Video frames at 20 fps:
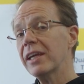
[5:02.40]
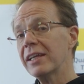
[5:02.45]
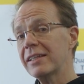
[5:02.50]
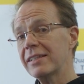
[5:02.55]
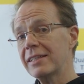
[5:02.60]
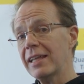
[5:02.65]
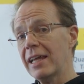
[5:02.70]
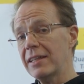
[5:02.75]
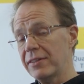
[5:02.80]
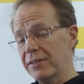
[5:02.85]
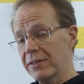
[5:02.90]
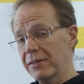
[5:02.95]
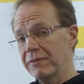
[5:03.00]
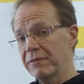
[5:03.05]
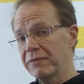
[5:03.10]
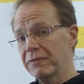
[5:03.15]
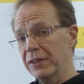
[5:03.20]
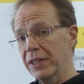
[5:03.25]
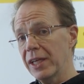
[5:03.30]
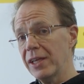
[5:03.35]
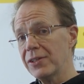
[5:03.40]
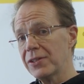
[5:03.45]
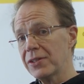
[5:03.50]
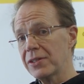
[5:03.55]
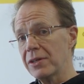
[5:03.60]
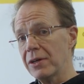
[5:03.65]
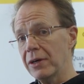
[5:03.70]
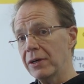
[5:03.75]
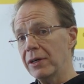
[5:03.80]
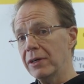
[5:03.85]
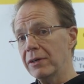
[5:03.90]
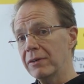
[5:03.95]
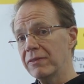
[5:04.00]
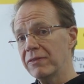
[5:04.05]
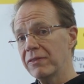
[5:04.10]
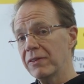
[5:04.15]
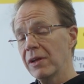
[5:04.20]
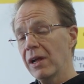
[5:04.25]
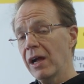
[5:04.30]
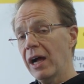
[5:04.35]
extensive list
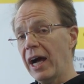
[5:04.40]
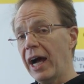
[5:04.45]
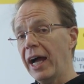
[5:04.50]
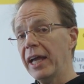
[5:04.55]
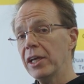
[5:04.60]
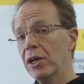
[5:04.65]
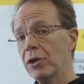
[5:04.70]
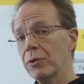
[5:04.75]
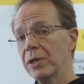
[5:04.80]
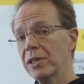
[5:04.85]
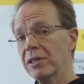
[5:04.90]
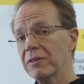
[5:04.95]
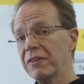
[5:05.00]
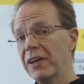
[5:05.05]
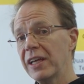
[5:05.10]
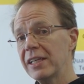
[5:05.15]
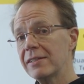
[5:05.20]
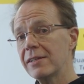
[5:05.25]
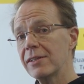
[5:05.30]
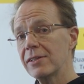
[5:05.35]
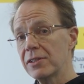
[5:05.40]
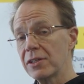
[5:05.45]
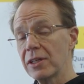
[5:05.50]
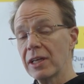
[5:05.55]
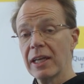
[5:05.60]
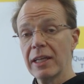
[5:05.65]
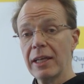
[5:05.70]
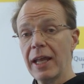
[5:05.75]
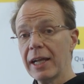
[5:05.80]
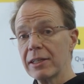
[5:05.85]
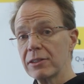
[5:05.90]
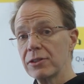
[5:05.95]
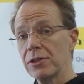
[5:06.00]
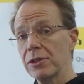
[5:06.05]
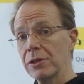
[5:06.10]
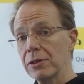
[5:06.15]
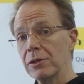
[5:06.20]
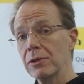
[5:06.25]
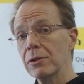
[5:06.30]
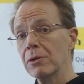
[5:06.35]
of I/O interfaces to connect
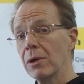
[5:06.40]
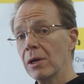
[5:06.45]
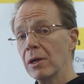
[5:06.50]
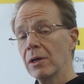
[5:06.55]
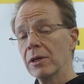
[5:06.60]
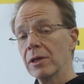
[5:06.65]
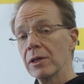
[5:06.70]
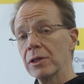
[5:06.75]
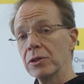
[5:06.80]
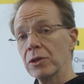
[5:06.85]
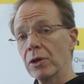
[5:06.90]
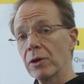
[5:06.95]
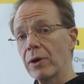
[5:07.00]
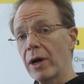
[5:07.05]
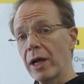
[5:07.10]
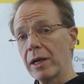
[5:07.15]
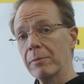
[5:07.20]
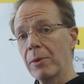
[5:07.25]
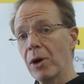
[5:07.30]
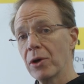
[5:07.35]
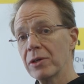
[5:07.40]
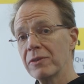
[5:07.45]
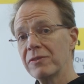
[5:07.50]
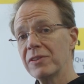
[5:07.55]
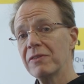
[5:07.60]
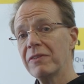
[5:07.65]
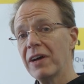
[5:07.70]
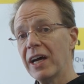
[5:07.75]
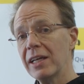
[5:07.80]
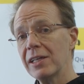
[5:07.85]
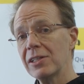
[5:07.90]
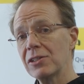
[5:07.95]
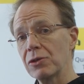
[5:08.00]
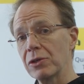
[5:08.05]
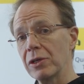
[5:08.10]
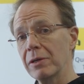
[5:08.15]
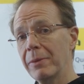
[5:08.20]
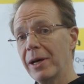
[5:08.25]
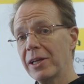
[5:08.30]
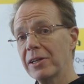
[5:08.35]
to your automotive device or
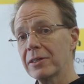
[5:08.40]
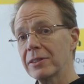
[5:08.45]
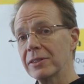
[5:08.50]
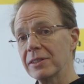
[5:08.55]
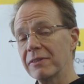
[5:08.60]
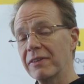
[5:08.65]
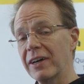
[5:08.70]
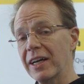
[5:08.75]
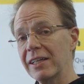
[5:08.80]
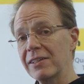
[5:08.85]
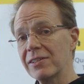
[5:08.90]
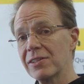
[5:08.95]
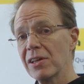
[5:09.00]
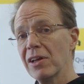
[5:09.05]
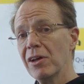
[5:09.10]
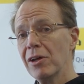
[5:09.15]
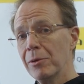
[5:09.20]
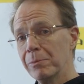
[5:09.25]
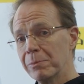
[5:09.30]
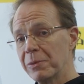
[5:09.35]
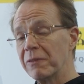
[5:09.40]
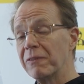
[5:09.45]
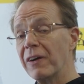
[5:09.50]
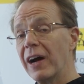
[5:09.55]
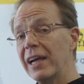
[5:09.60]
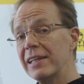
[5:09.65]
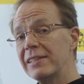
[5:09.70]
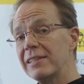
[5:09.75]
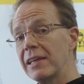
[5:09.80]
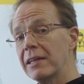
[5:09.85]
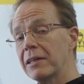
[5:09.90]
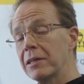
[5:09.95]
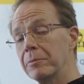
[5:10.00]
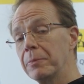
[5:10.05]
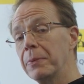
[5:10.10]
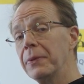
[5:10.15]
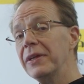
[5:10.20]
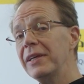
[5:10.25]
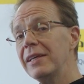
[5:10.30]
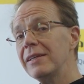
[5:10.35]
your medical device provides a
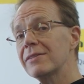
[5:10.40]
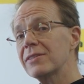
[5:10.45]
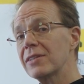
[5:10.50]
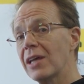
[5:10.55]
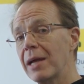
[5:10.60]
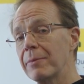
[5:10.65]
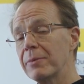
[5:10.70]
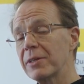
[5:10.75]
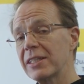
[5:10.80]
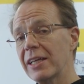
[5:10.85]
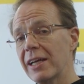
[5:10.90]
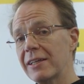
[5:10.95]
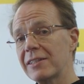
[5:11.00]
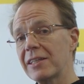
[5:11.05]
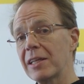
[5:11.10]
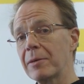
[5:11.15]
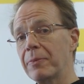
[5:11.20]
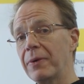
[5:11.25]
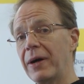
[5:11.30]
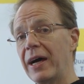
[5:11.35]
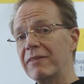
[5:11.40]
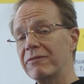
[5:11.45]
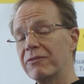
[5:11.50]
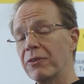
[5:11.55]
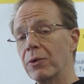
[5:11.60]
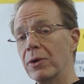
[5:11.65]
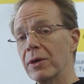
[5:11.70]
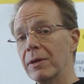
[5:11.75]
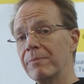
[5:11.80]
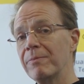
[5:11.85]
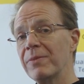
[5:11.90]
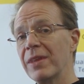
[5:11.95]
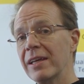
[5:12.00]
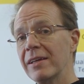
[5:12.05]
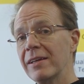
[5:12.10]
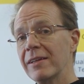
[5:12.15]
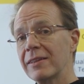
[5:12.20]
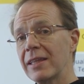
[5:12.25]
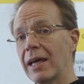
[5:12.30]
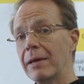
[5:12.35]
complete cyber testing platform
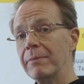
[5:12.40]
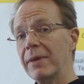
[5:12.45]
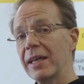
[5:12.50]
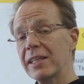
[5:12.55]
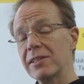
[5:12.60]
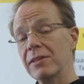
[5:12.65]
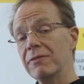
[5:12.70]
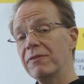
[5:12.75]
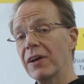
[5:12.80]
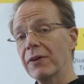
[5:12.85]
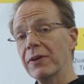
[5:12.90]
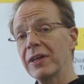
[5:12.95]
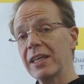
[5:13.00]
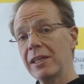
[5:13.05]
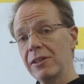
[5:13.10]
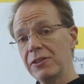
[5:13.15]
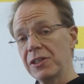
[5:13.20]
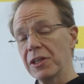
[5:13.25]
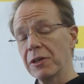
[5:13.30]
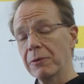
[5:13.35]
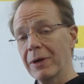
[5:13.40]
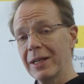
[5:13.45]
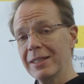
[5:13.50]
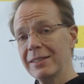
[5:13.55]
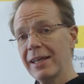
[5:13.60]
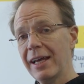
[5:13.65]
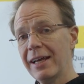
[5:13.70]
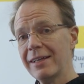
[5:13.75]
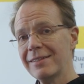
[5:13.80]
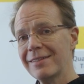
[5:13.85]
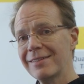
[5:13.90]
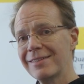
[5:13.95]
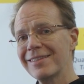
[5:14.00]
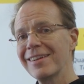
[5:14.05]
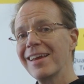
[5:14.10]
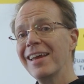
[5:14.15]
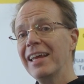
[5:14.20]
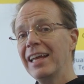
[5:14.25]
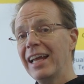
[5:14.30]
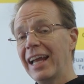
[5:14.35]
that makes it very easy to run tests
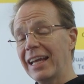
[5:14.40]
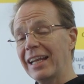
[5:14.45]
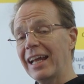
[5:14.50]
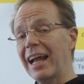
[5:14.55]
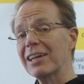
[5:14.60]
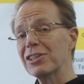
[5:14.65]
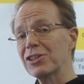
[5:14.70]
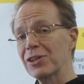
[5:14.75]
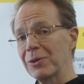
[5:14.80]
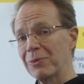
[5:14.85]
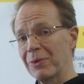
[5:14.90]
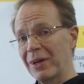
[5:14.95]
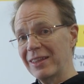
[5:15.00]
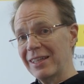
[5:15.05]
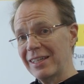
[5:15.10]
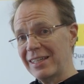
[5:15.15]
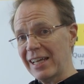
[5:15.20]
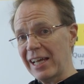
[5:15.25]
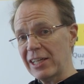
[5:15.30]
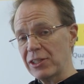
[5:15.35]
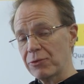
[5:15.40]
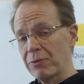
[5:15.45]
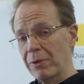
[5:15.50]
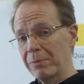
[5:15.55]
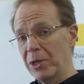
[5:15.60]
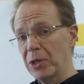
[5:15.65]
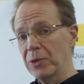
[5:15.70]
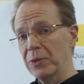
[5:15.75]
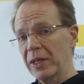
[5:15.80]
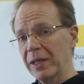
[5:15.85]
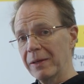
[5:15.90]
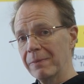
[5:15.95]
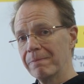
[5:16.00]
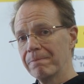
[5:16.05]
and actually run the tests remotely.